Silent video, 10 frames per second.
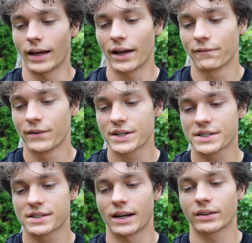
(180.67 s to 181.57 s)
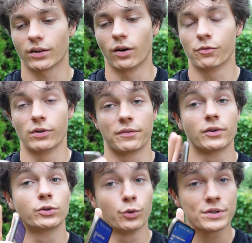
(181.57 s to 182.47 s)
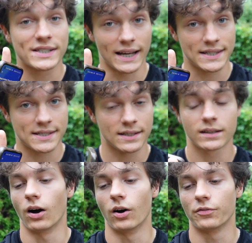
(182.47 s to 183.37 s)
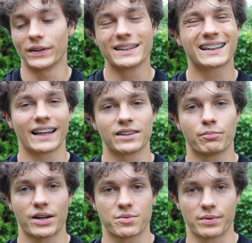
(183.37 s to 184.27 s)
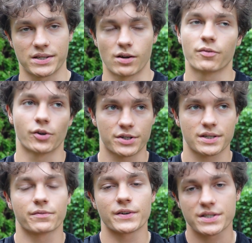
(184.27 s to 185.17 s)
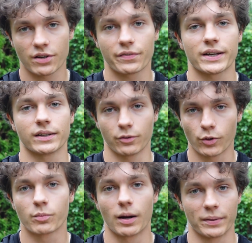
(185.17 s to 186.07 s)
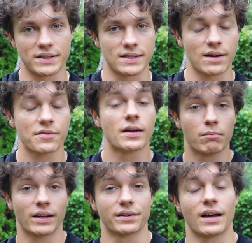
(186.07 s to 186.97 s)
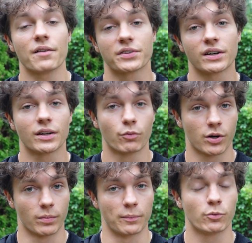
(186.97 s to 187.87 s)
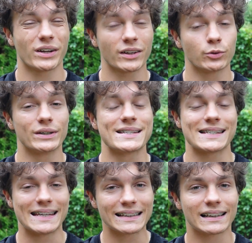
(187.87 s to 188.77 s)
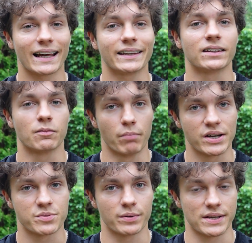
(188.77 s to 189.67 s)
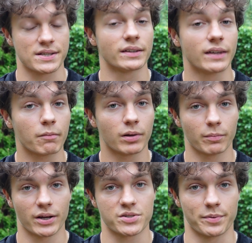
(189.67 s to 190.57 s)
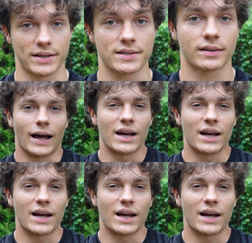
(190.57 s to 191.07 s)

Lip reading: I first start off with 2 sets of incline bench press. Of course, first off I warm up and stuff, but after the warm up, what I do is incline bench press, dumbbell bench press.